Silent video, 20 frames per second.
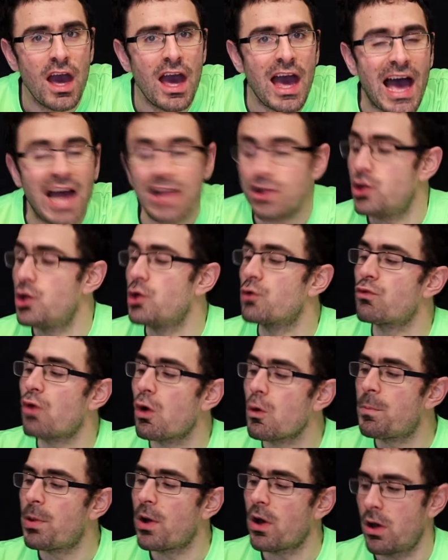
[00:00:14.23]
at
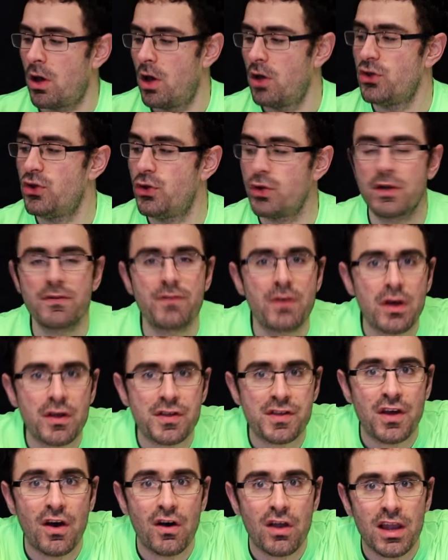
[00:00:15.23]
Europa
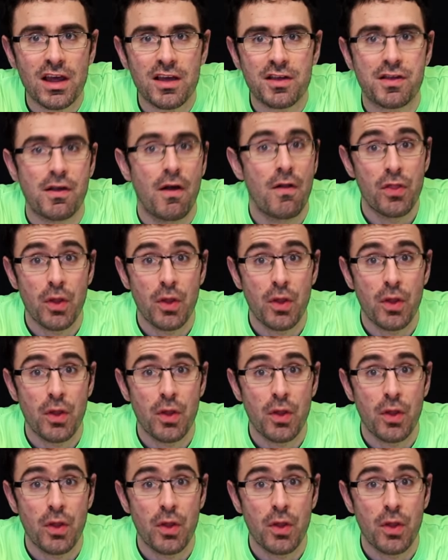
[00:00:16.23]
Universalis,